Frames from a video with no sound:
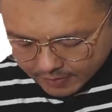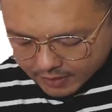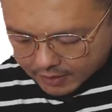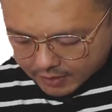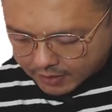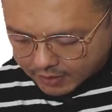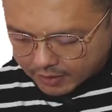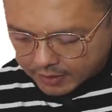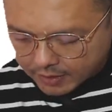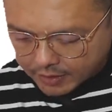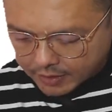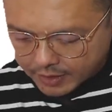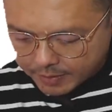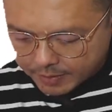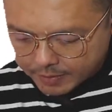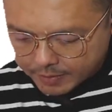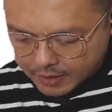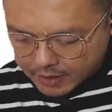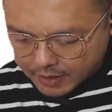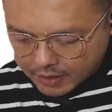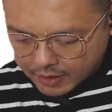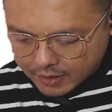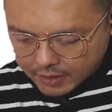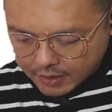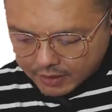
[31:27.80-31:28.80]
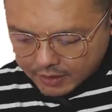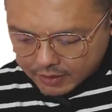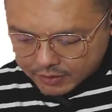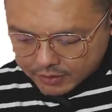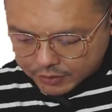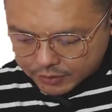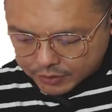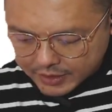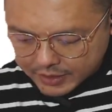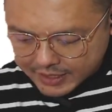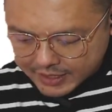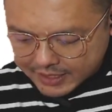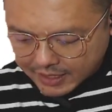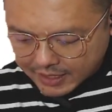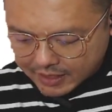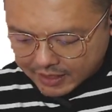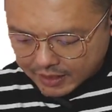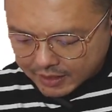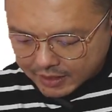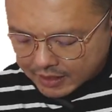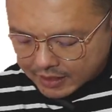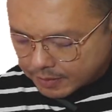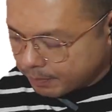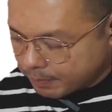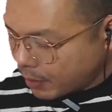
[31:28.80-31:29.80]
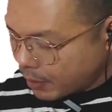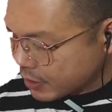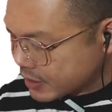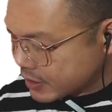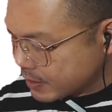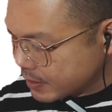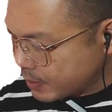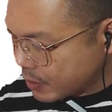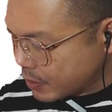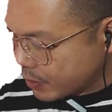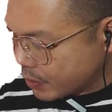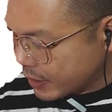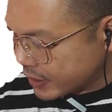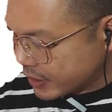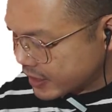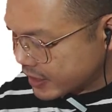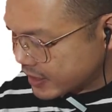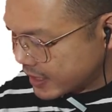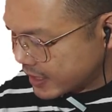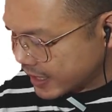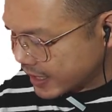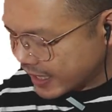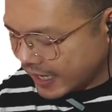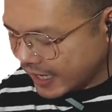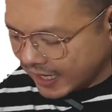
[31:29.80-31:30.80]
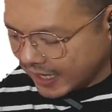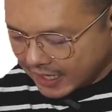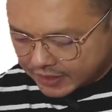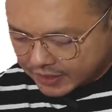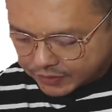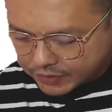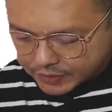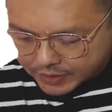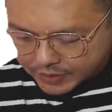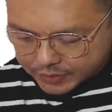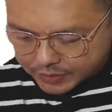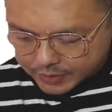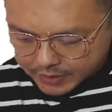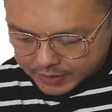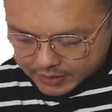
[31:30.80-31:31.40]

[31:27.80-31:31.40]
Okay, so these are the possible questions they can ask for this one.